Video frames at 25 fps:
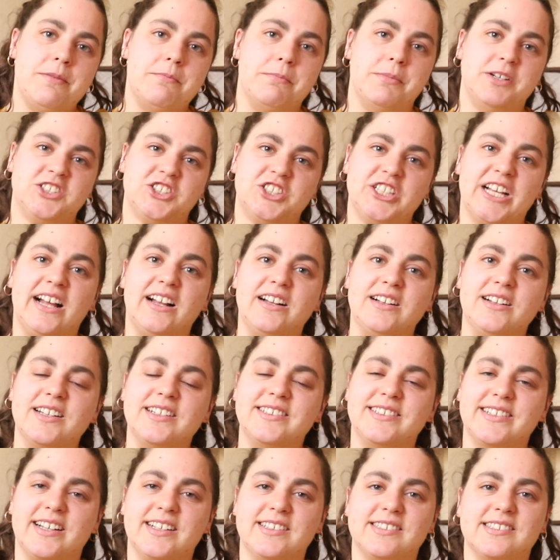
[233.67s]

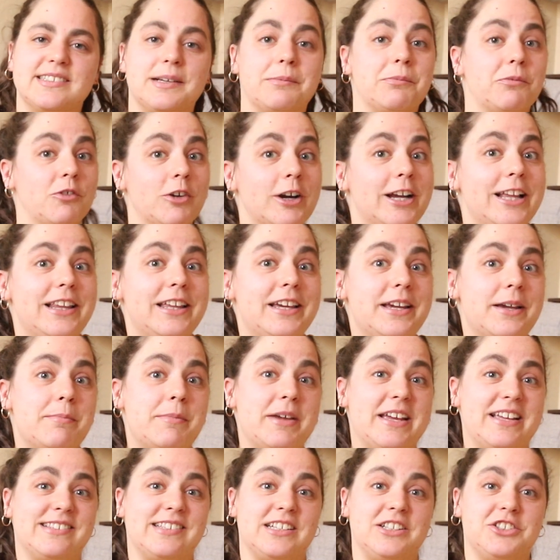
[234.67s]
Michelle does some really
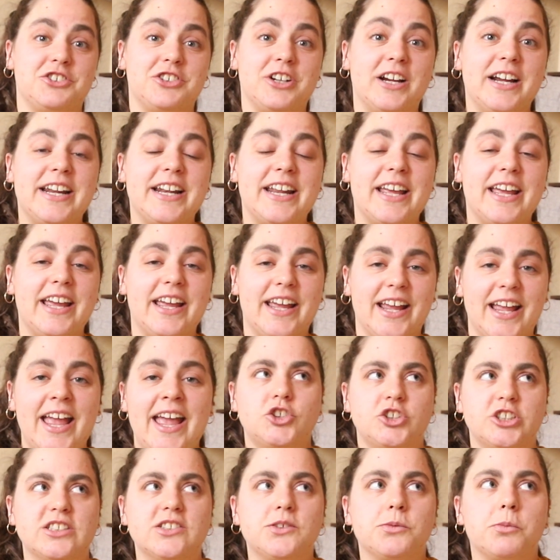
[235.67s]
amazing training.
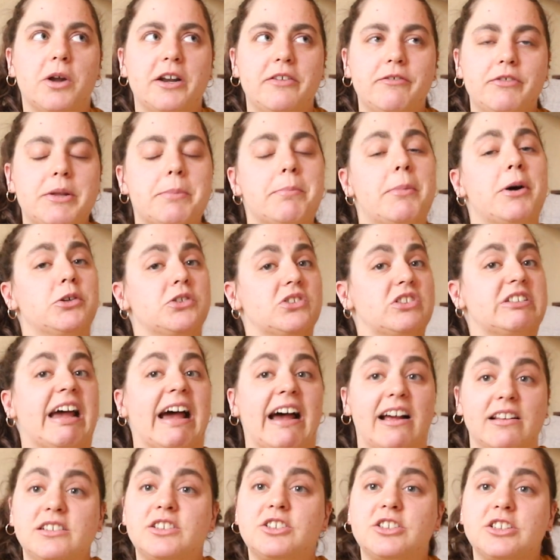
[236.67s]
She's one of the most
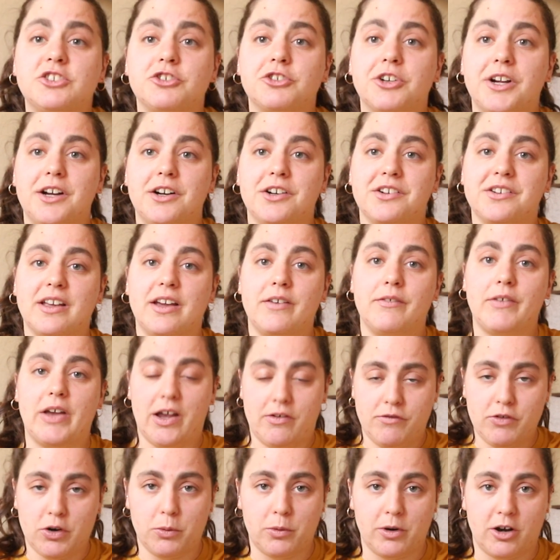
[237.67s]
talented trainers I've
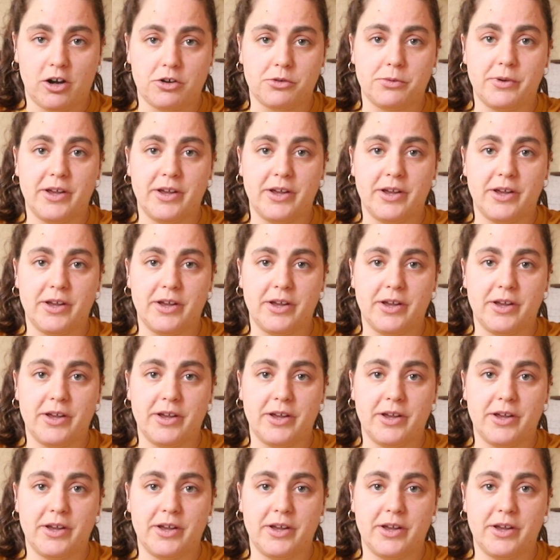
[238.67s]
ever worked